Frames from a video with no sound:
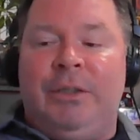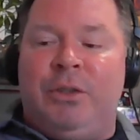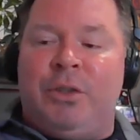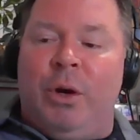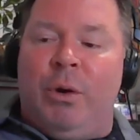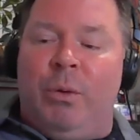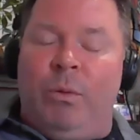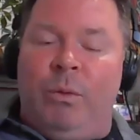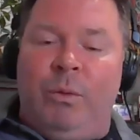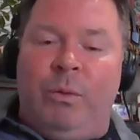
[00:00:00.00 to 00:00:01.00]
So
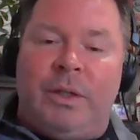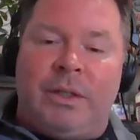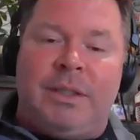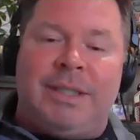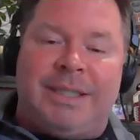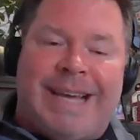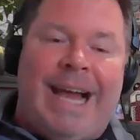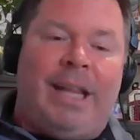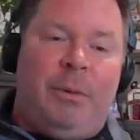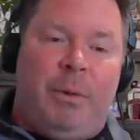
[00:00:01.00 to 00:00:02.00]
this is
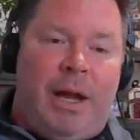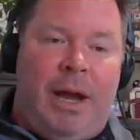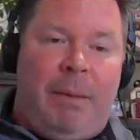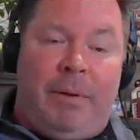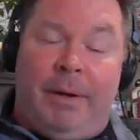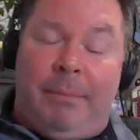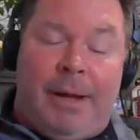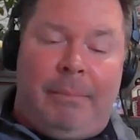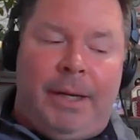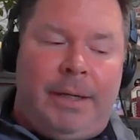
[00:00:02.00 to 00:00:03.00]
exactly what happened. I'm
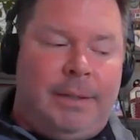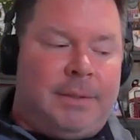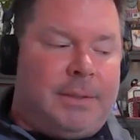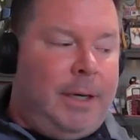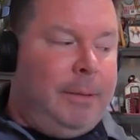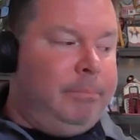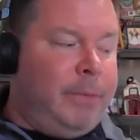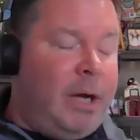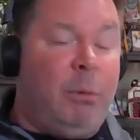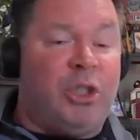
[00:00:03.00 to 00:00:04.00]
not making this up.
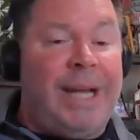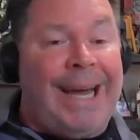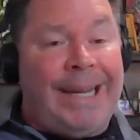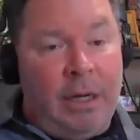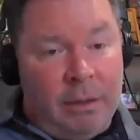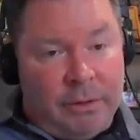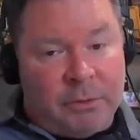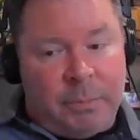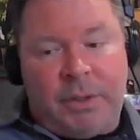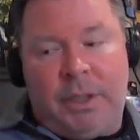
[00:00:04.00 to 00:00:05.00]
I was not here
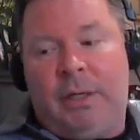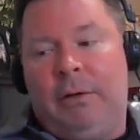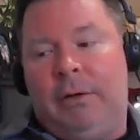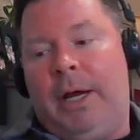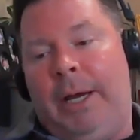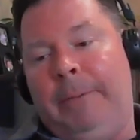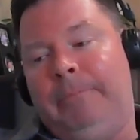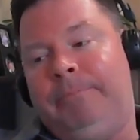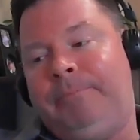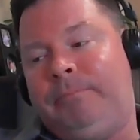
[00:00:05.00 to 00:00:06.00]
this particular night,
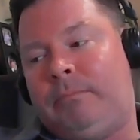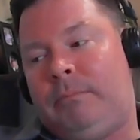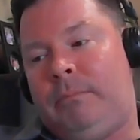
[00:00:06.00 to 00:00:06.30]
hmm.